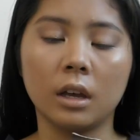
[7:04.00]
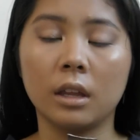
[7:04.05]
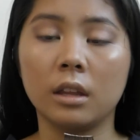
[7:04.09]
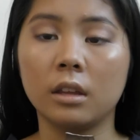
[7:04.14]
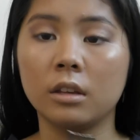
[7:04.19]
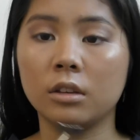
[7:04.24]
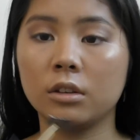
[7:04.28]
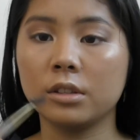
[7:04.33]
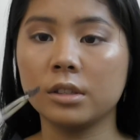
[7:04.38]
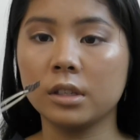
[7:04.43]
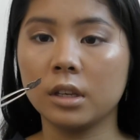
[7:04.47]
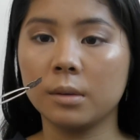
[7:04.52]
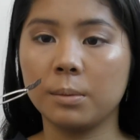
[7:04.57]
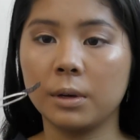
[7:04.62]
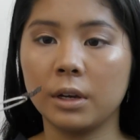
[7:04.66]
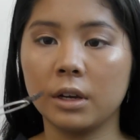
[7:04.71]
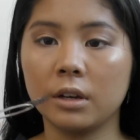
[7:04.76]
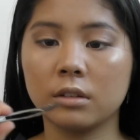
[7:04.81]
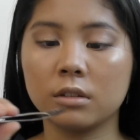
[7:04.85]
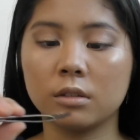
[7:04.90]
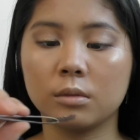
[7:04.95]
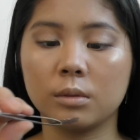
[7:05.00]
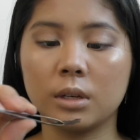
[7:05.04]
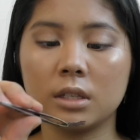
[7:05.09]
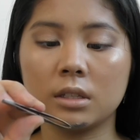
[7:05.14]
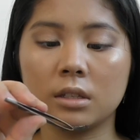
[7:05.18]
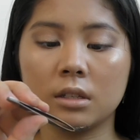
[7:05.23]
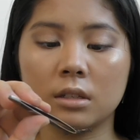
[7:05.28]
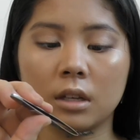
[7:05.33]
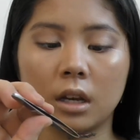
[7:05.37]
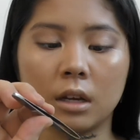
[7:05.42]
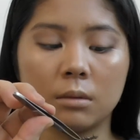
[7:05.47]
And then using a pair of
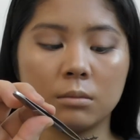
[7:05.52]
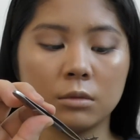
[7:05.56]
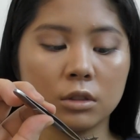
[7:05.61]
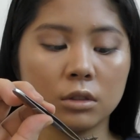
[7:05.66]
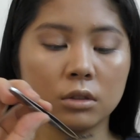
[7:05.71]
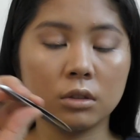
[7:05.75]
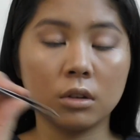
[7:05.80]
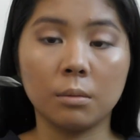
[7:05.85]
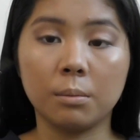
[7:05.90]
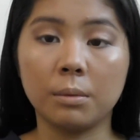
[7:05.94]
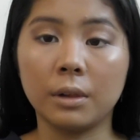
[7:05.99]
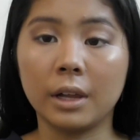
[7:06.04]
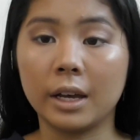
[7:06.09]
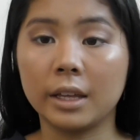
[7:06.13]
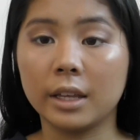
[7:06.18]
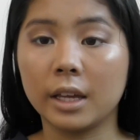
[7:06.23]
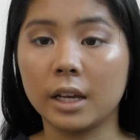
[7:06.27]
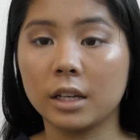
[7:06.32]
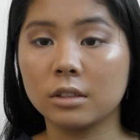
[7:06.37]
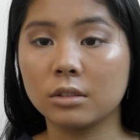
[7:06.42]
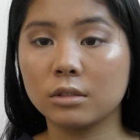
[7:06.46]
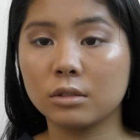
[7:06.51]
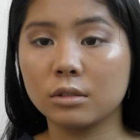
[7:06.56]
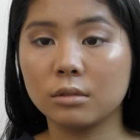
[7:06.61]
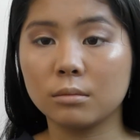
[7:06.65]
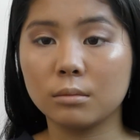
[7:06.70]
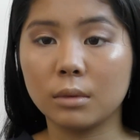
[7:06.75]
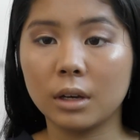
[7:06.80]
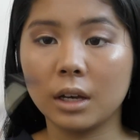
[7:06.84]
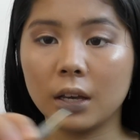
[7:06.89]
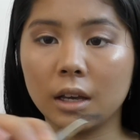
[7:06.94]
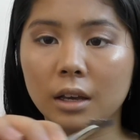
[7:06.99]
tweezers, I'm just going to apply that to
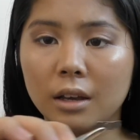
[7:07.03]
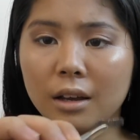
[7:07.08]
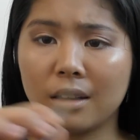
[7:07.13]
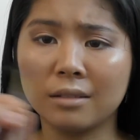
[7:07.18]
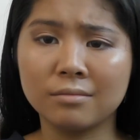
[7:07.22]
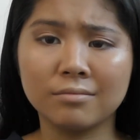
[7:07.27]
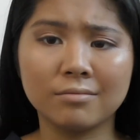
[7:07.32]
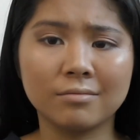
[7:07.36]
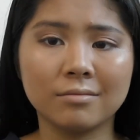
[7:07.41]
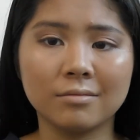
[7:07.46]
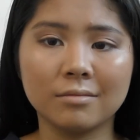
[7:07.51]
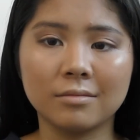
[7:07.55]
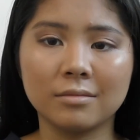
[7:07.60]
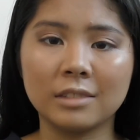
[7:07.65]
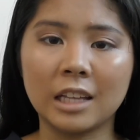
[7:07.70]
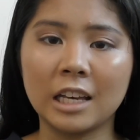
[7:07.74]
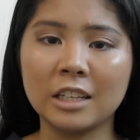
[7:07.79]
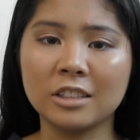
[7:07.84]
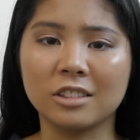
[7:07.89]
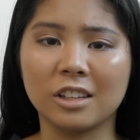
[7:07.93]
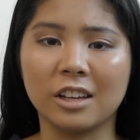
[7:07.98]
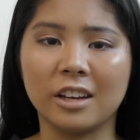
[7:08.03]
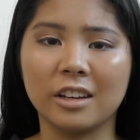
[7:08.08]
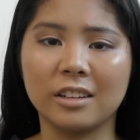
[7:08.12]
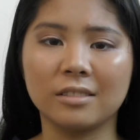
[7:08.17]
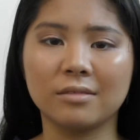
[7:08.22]
my lash line.